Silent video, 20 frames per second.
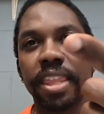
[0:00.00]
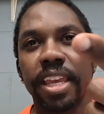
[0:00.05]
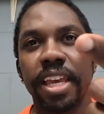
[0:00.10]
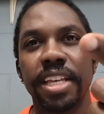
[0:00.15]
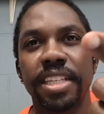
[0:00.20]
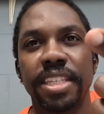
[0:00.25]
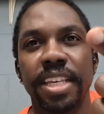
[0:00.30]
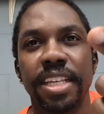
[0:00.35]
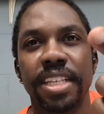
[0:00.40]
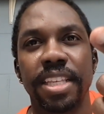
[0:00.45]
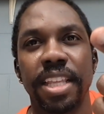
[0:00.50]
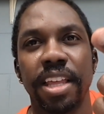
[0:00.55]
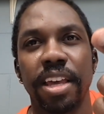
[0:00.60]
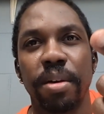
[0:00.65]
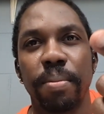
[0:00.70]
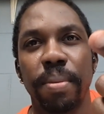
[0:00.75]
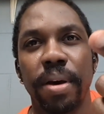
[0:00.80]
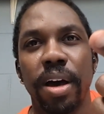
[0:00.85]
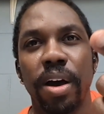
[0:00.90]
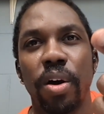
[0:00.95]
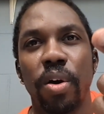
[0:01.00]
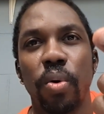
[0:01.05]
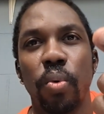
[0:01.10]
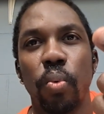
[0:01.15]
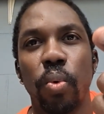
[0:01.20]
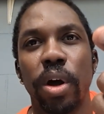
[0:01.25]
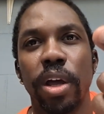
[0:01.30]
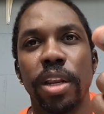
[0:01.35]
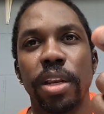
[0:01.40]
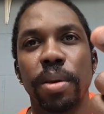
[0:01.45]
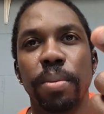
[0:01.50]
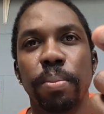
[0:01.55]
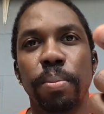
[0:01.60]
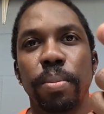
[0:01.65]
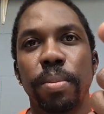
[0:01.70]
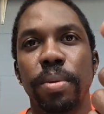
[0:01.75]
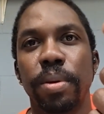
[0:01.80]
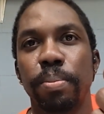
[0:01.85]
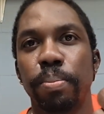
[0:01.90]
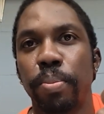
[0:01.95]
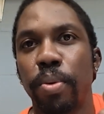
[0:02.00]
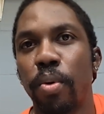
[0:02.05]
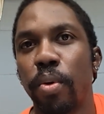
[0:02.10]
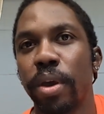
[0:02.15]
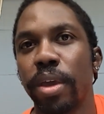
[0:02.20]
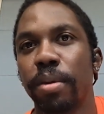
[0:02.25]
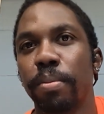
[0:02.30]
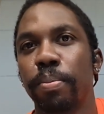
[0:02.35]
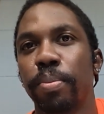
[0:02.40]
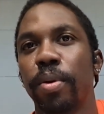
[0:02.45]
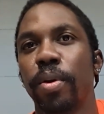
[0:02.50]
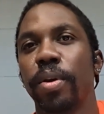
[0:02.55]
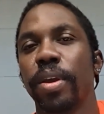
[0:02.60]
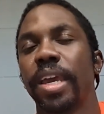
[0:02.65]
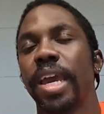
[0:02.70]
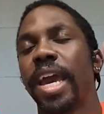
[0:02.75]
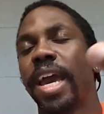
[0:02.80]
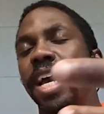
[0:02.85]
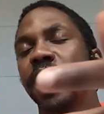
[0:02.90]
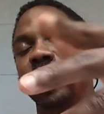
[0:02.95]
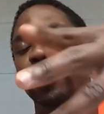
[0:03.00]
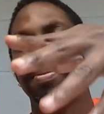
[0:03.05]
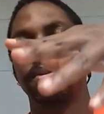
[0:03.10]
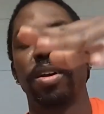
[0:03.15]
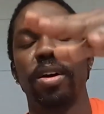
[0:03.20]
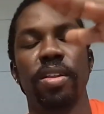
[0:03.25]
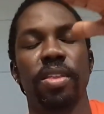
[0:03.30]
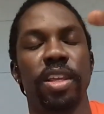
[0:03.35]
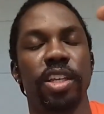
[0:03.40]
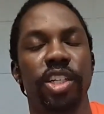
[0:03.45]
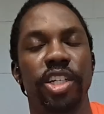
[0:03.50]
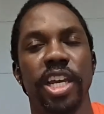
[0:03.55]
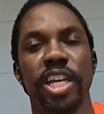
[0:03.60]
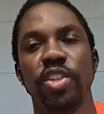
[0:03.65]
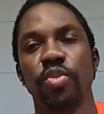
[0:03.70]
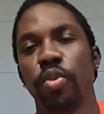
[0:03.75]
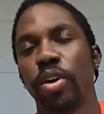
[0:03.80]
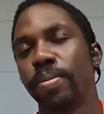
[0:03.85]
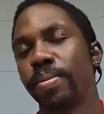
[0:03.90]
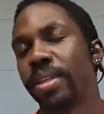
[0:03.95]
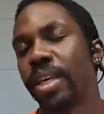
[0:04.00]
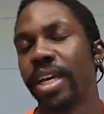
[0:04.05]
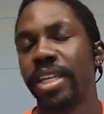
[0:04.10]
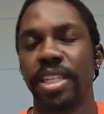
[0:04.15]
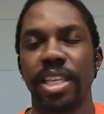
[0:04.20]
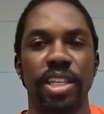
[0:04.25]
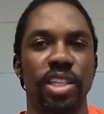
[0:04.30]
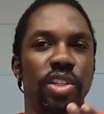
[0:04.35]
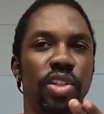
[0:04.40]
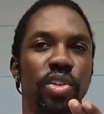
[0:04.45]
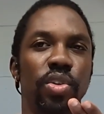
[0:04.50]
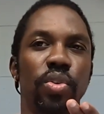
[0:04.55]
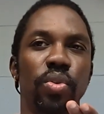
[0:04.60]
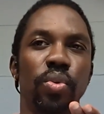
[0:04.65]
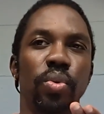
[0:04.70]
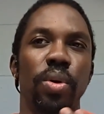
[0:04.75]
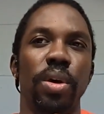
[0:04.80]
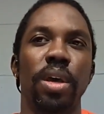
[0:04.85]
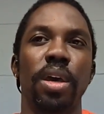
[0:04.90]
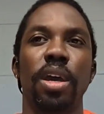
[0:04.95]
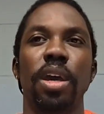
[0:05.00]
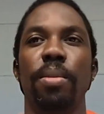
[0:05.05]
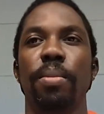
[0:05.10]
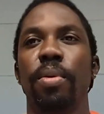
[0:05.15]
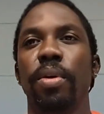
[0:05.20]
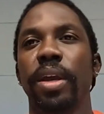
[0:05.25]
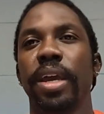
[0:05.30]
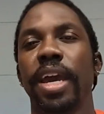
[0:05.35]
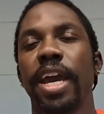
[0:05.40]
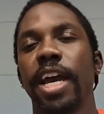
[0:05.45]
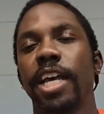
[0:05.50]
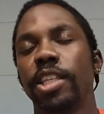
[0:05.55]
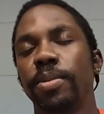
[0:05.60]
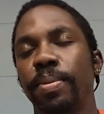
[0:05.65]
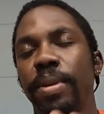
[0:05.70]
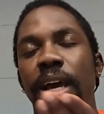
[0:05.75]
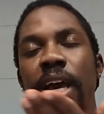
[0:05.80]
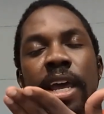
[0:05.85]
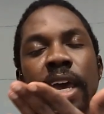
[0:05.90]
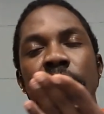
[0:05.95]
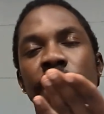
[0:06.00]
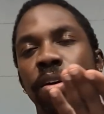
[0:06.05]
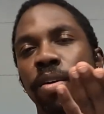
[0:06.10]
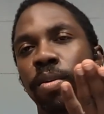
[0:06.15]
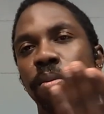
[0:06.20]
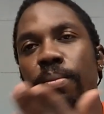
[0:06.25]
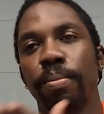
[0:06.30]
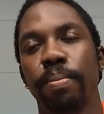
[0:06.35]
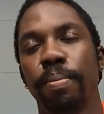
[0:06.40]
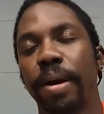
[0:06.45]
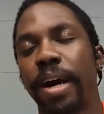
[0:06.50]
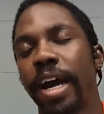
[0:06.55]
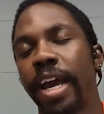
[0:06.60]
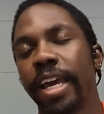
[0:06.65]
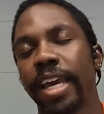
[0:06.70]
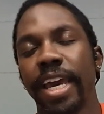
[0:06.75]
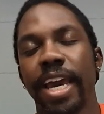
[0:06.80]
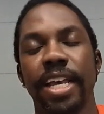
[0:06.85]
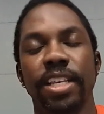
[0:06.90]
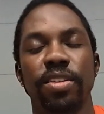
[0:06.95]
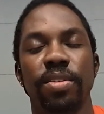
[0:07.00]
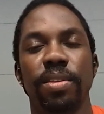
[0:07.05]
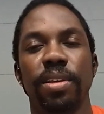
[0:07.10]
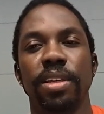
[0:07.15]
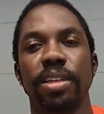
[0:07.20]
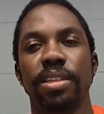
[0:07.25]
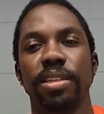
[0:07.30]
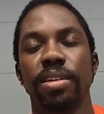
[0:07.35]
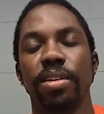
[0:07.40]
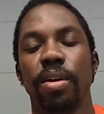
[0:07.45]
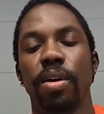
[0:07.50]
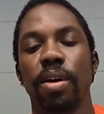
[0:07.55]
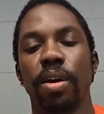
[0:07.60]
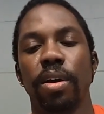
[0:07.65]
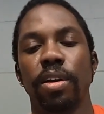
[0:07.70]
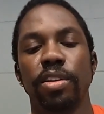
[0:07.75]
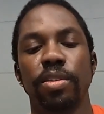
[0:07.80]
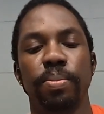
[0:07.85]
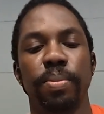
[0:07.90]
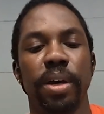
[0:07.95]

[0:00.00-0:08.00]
it says something about 1 point per gas, but on the Chase website, it says 2 per gas, but I don't buy gas on these cards.